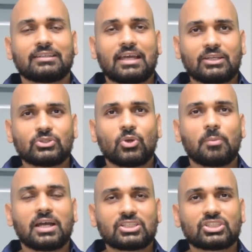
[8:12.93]
Thank you so
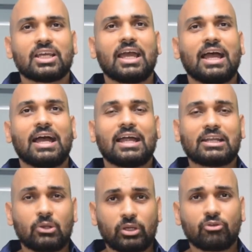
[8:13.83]
much,
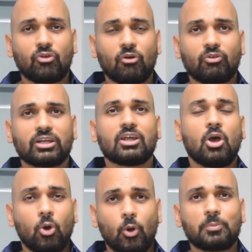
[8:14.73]
and looking forward.
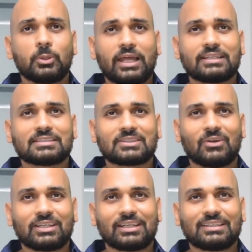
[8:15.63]
Hope you like this content.